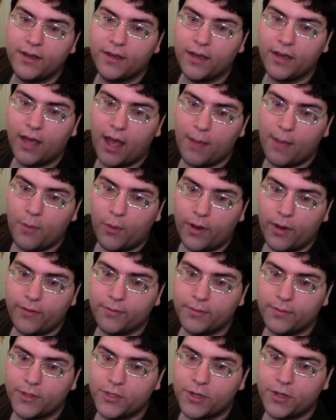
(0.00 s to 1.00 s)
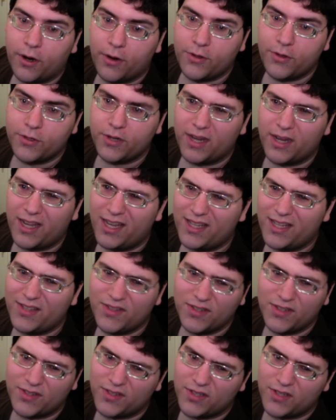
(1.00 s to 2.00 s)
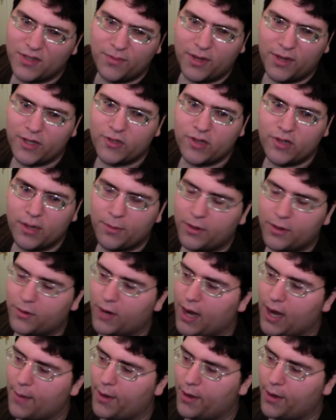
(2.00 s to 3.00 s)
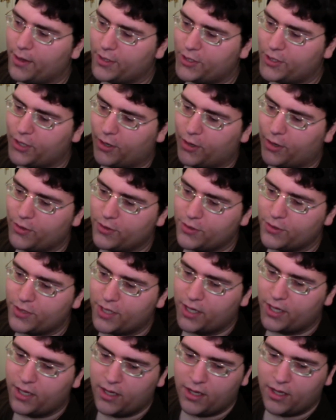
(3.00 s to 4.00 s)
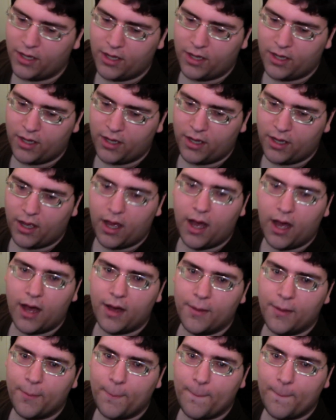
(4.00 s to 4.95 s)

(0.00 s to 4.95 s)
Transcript: I'm away from the charger, and it's just too much trouble to grab all the chargers. Um,